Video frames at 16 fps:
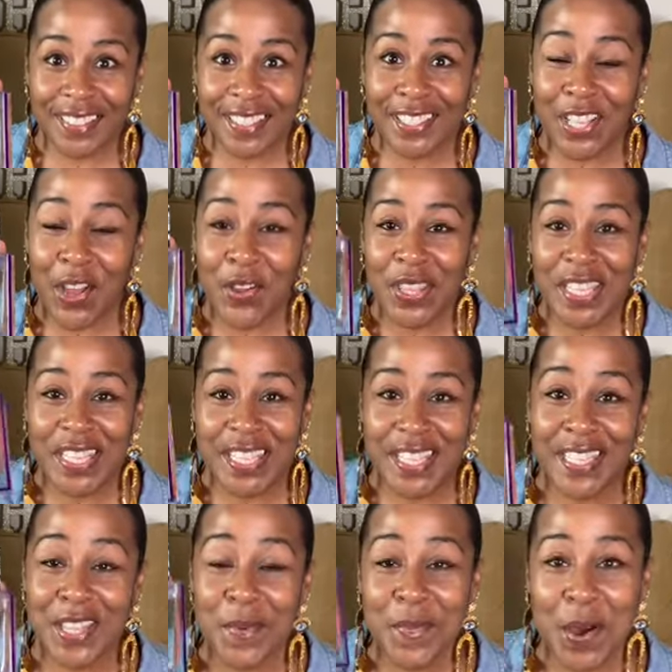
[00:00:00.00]
So this
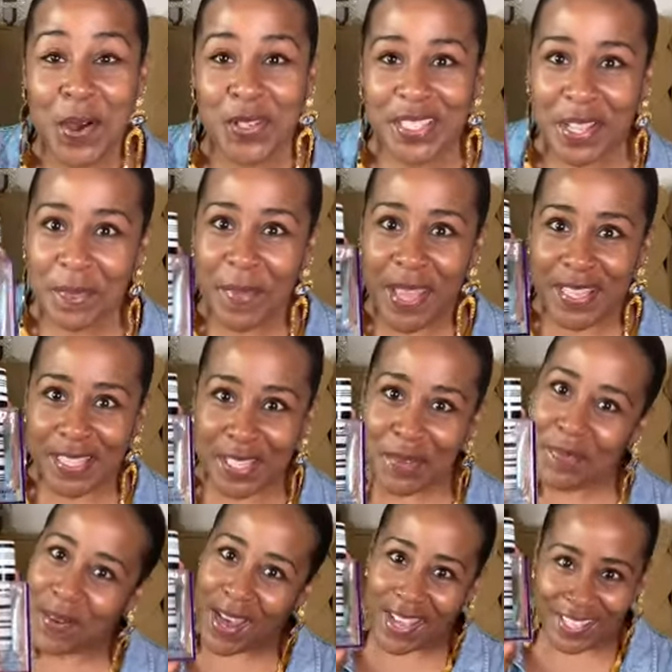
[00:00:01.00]
is the most
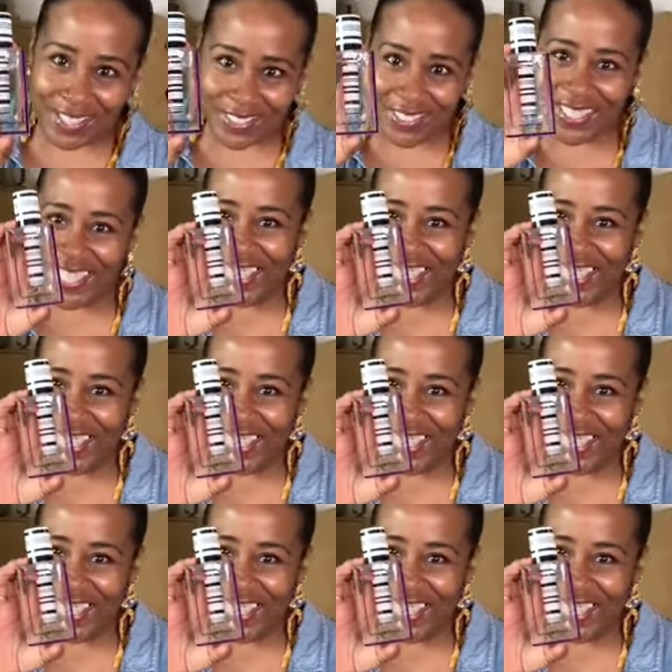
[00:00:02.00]
amazing bottle.